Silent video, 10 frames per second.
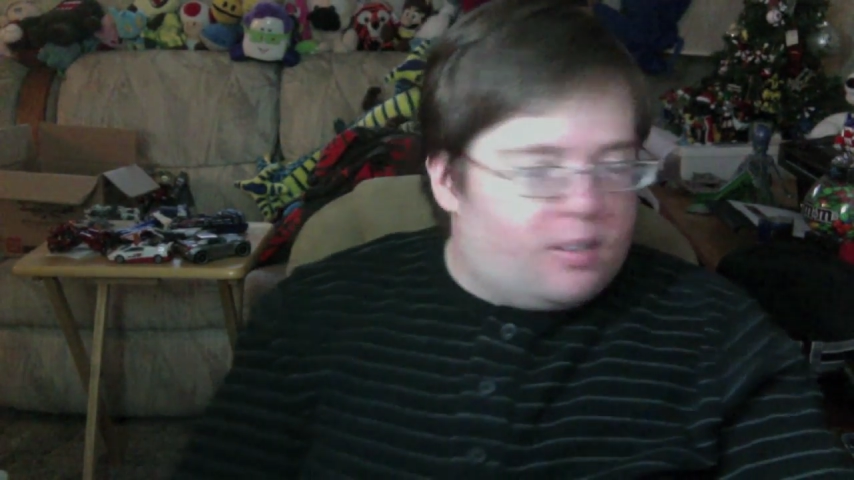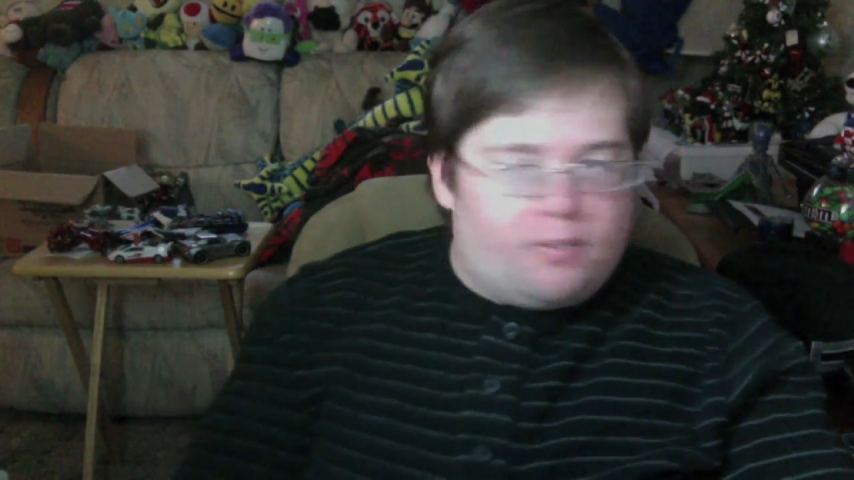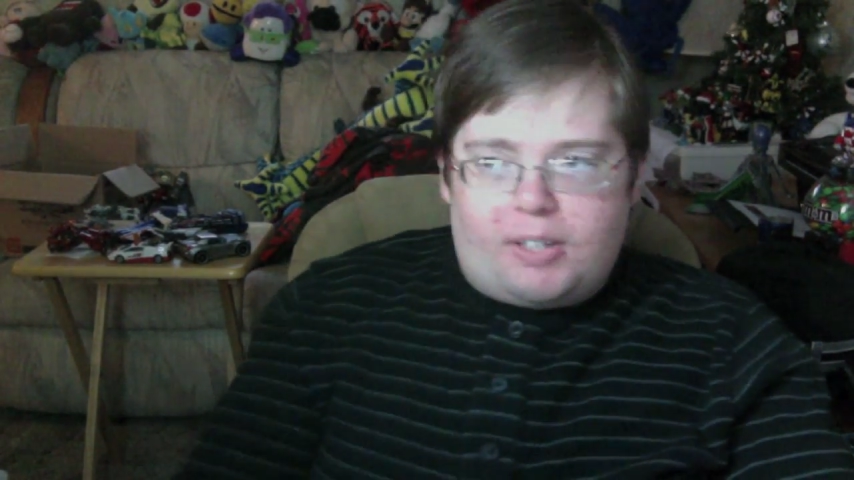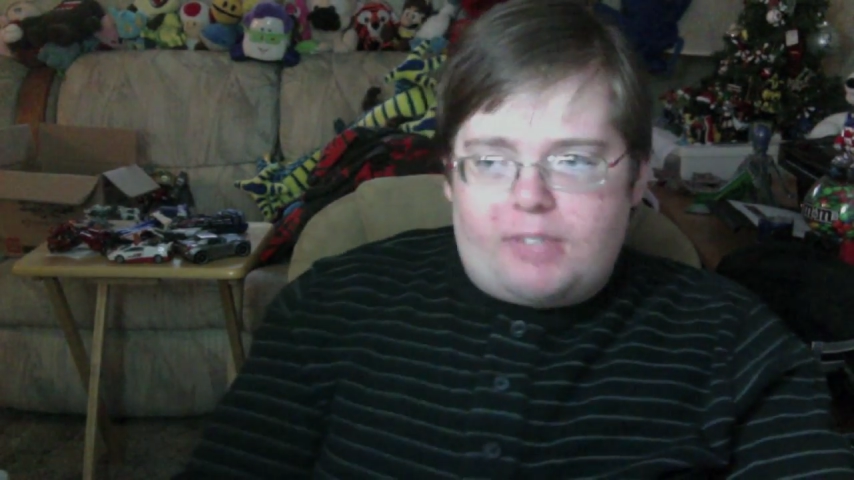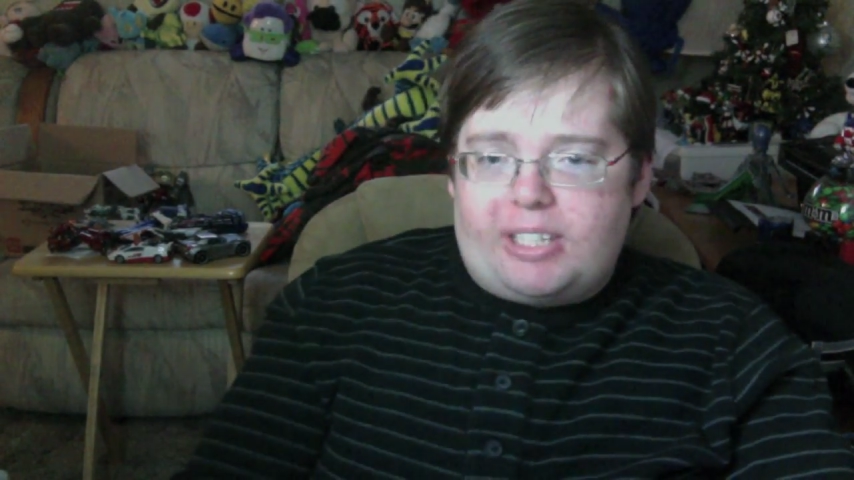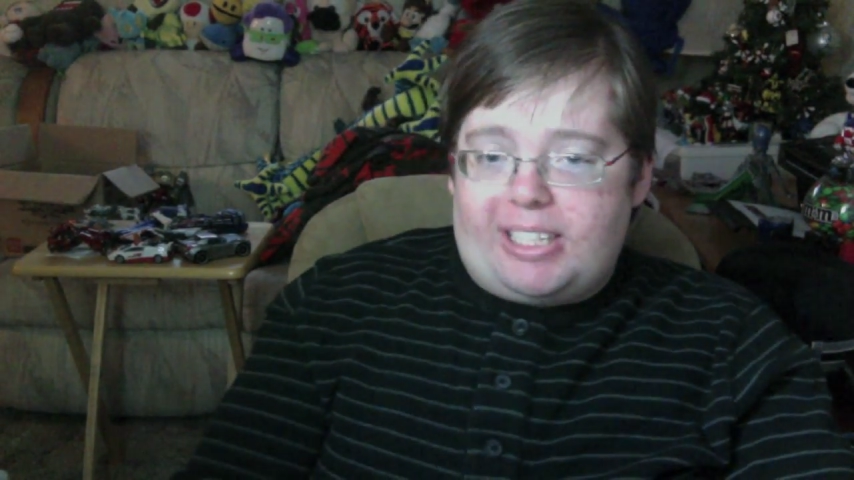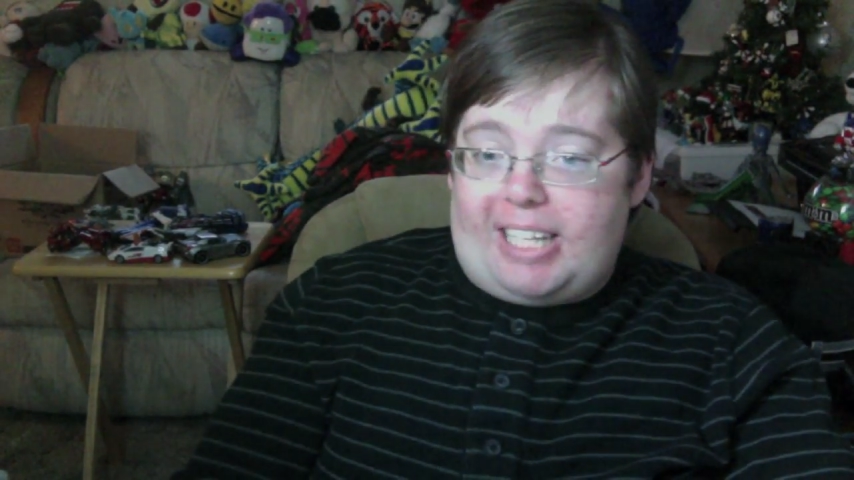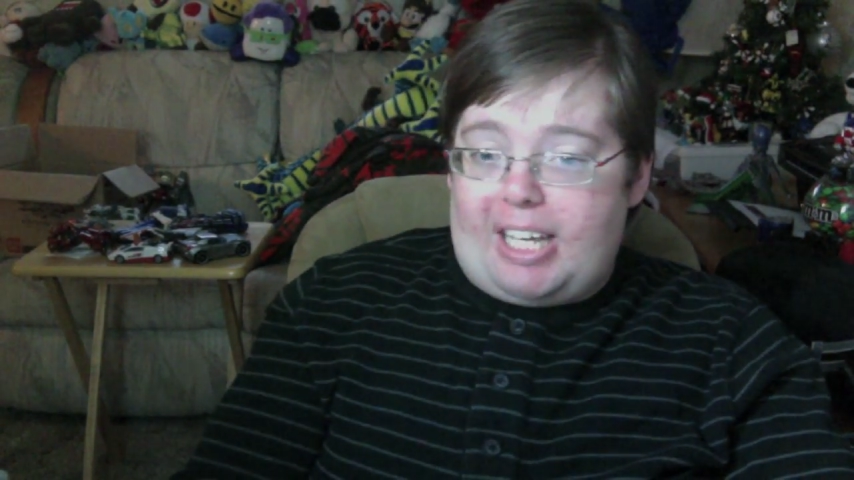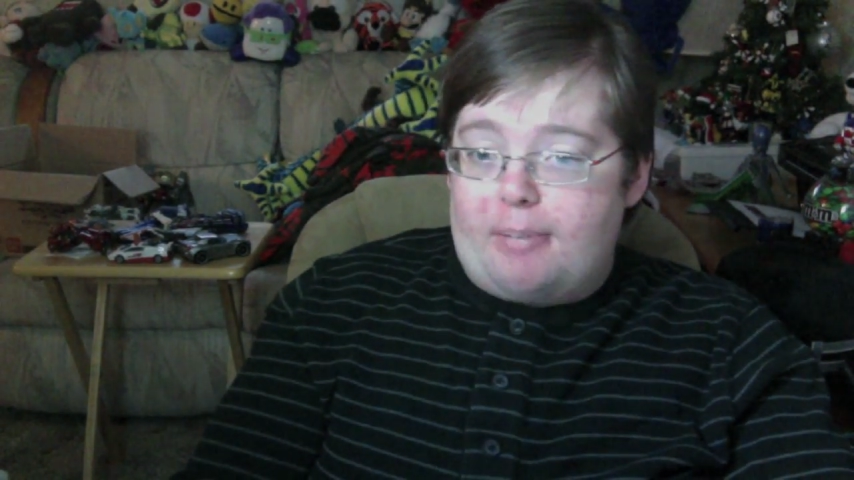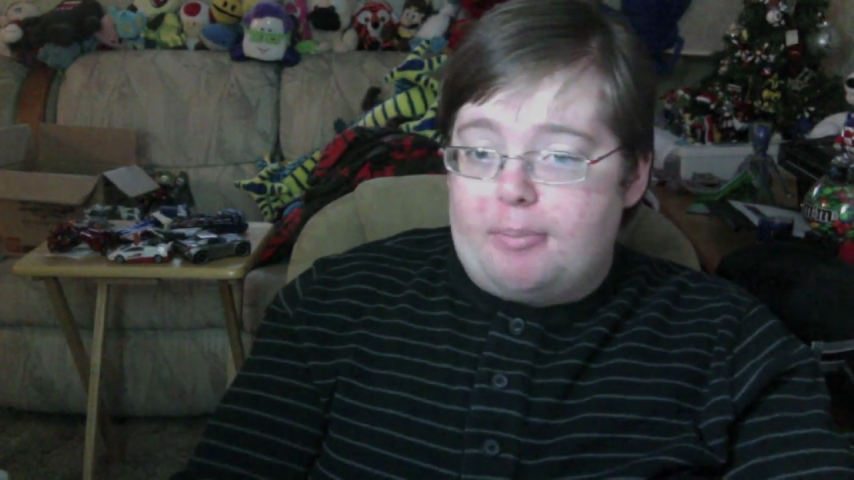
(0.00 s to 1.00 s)
Favorite
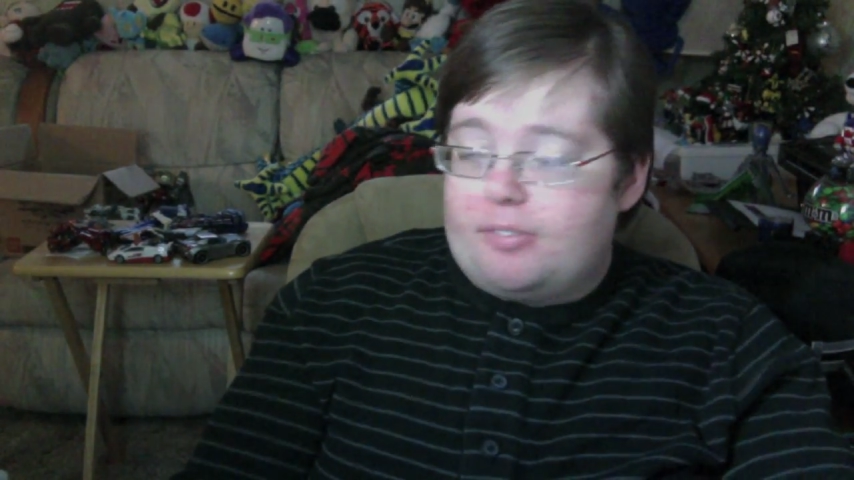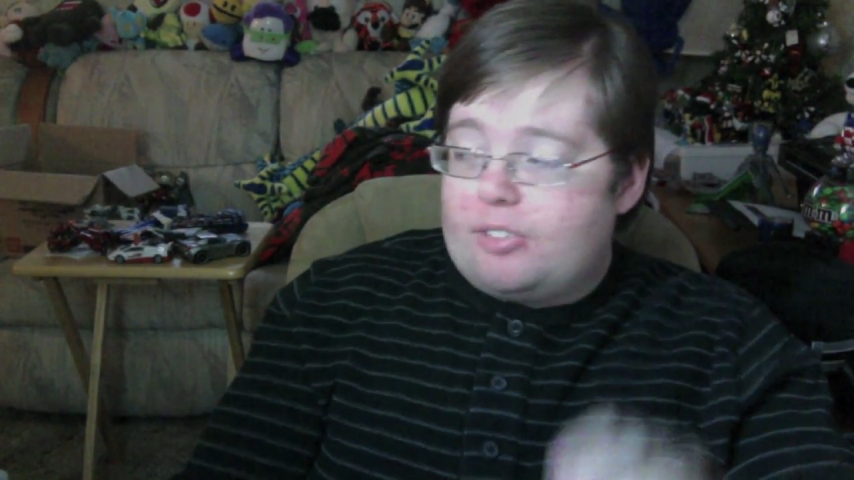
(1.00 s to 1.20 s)
game of